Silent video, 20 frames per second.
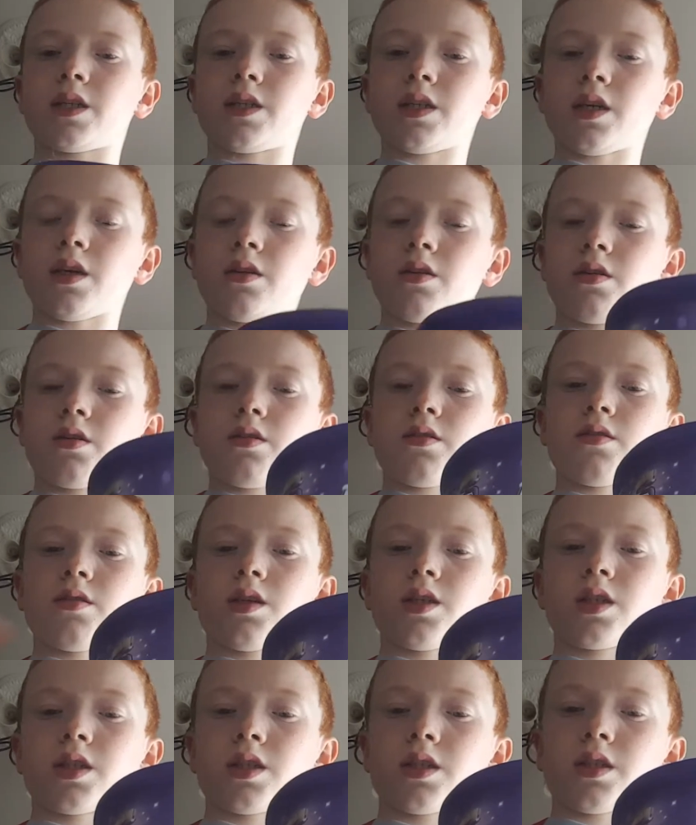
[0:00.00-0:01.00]
container,
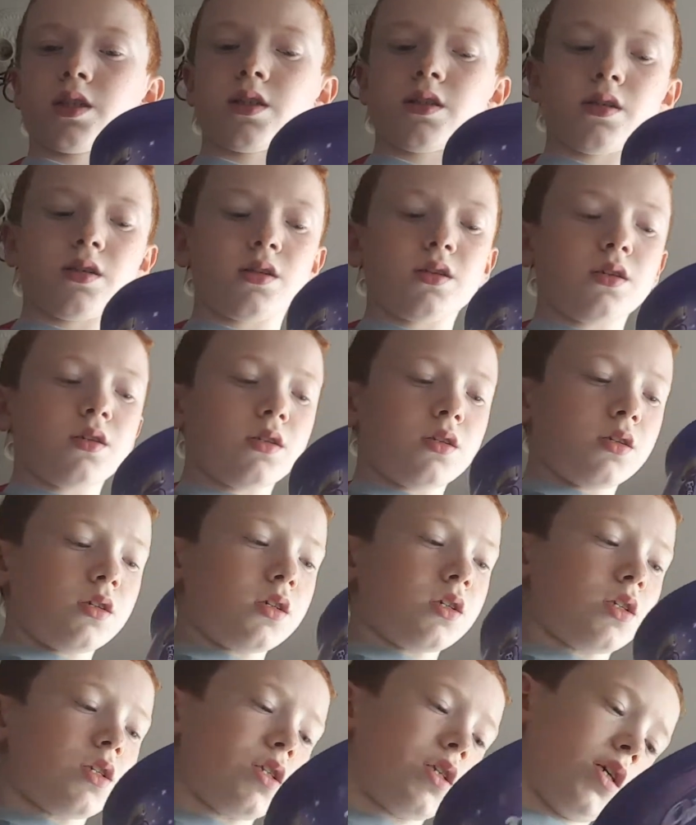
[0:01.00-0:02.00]
as you can see. It
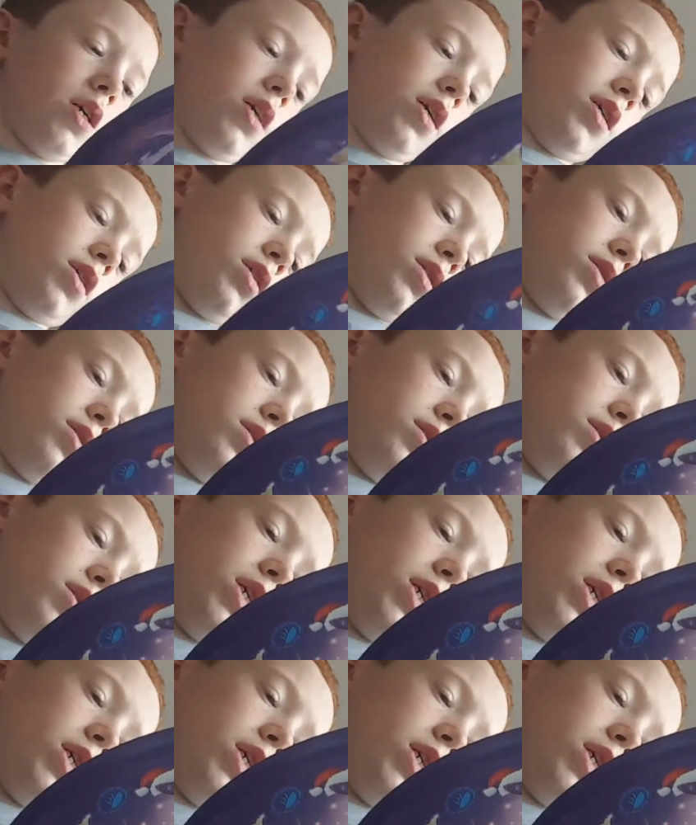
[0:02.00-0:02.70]
says